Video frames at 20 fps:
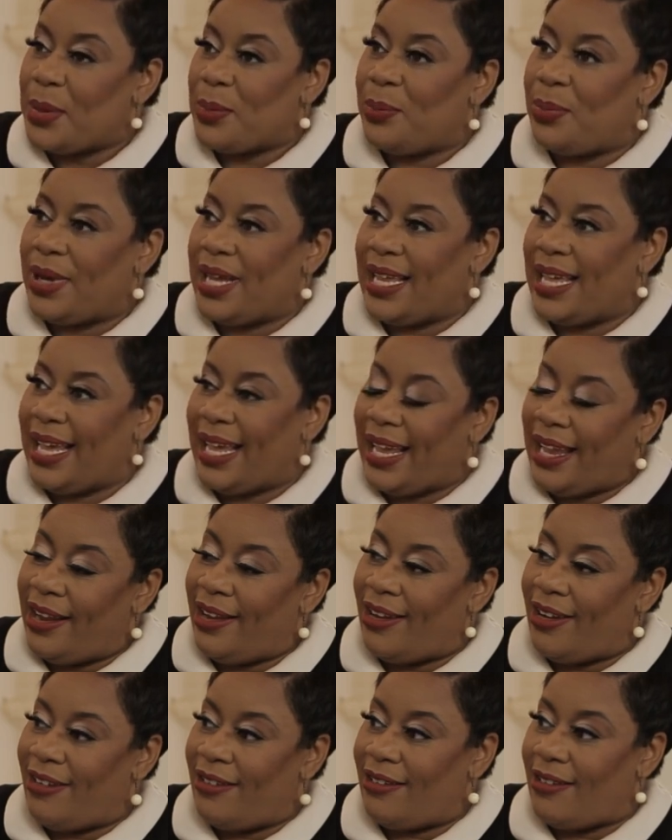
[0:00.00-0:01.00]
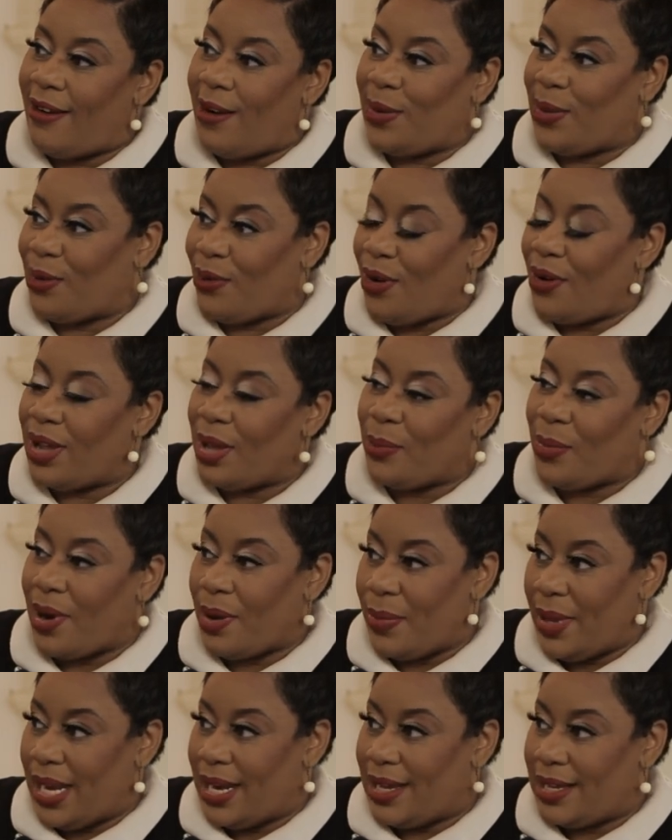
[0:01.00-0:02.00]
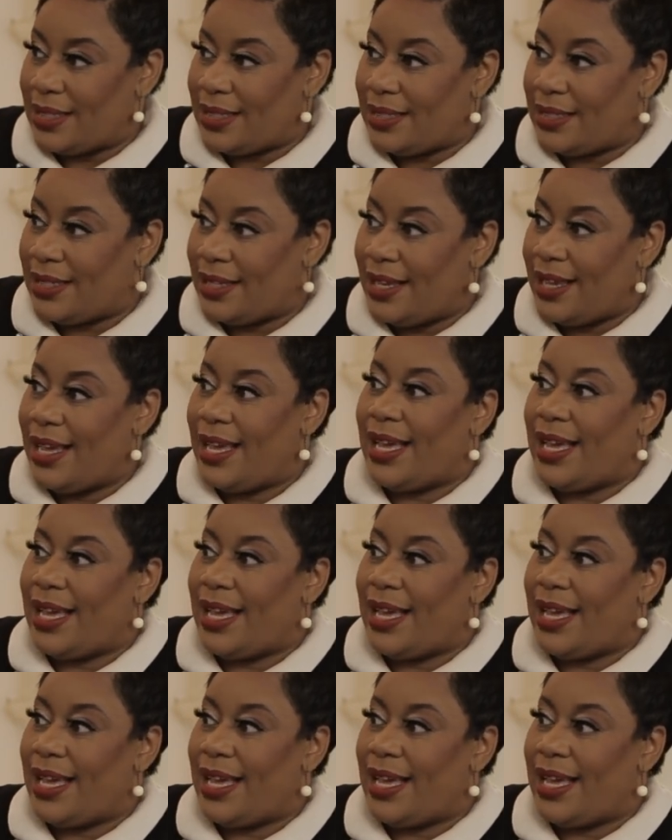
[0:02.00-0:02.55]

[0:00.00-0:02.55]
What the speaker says: But here on the ground in Barbados,